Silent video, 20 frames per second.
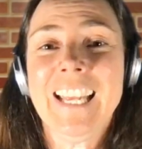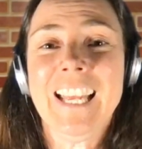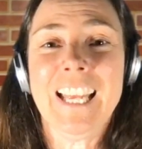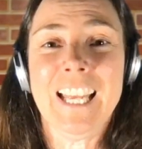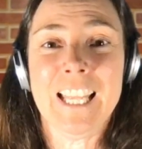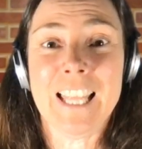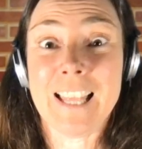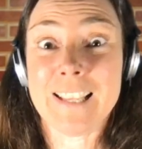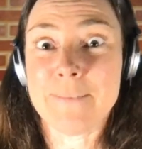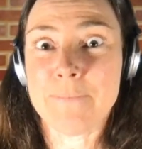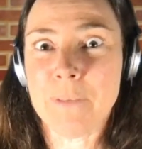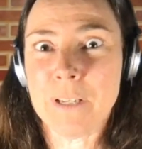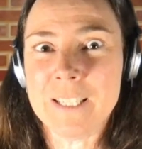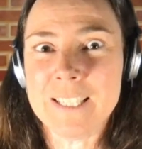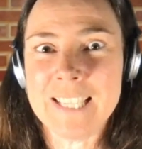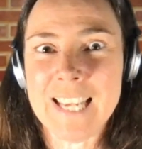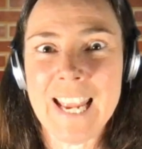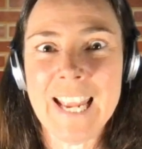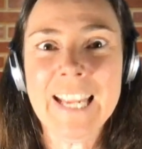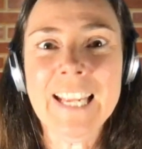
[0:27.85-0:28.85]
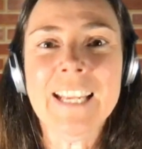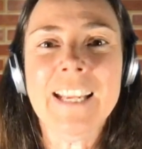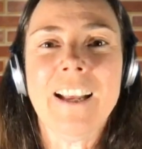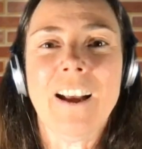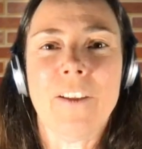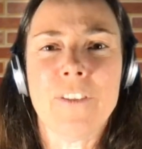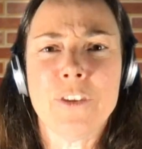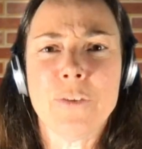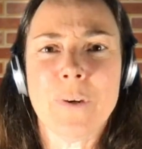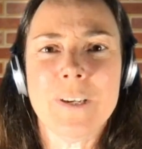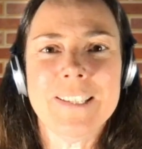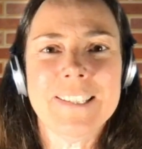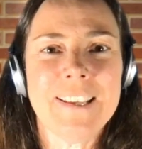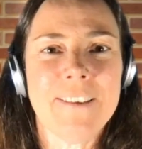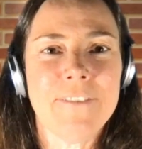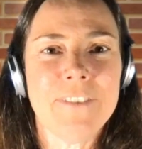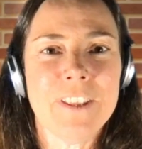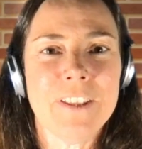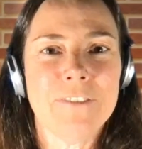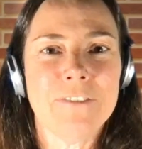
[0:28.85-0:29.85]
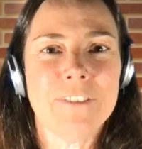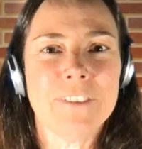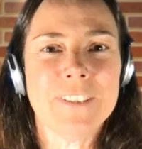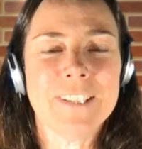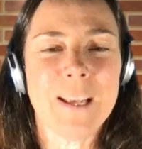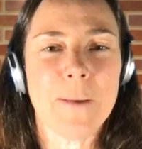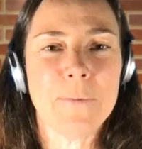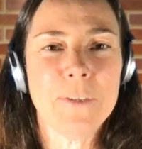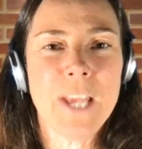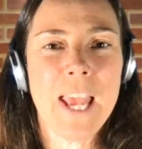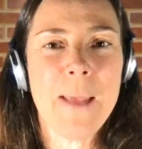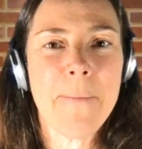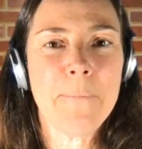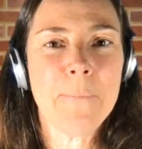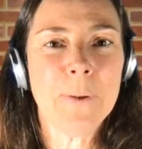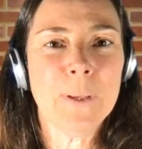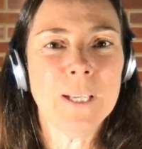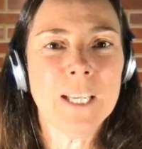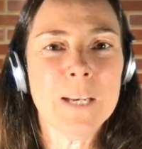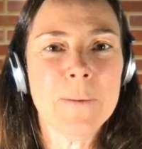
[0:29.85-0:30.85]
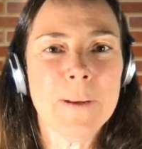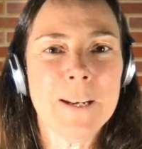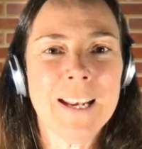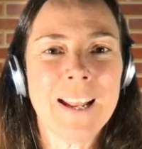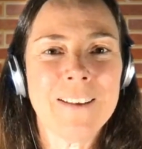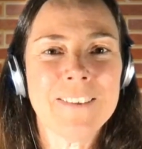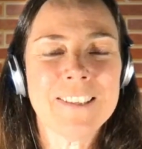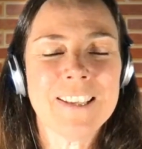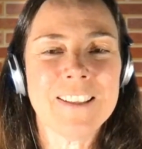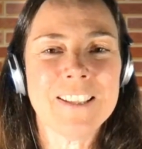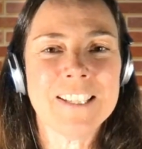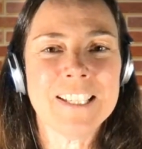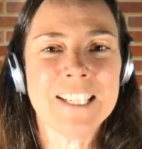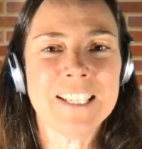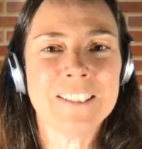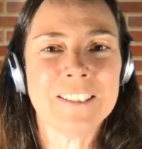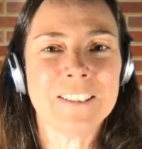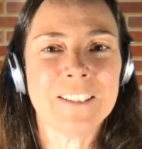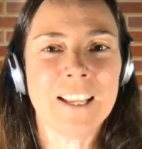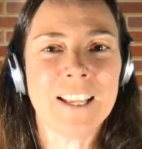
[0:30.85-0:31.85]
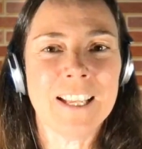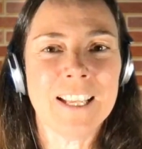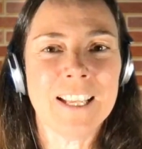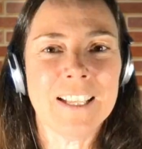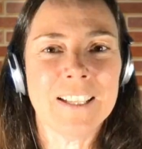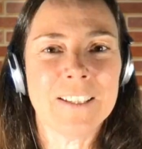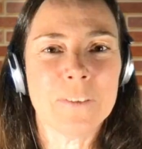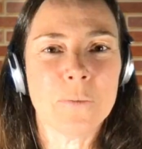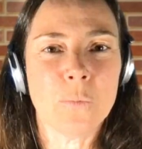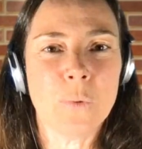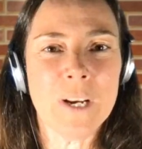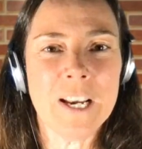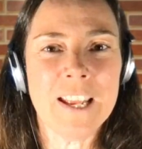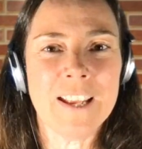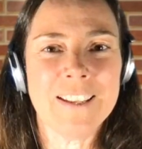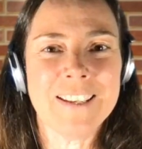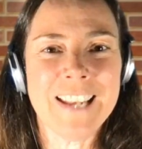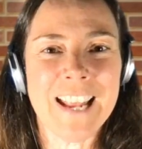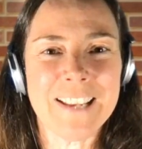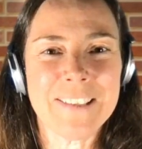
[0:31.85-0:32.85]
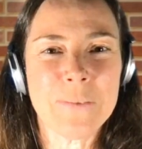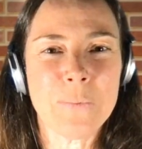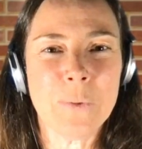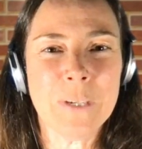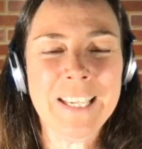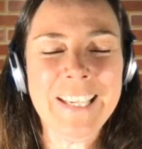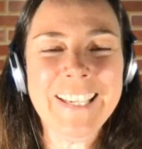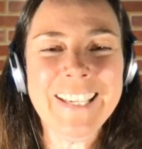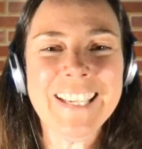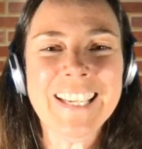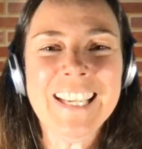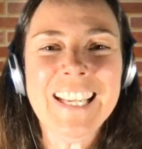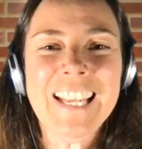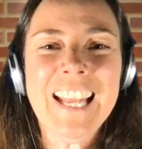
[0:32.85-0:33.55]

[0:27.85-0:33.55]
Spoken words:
That's Monday on the 27th of September. Going to be announcing the deal winner next week.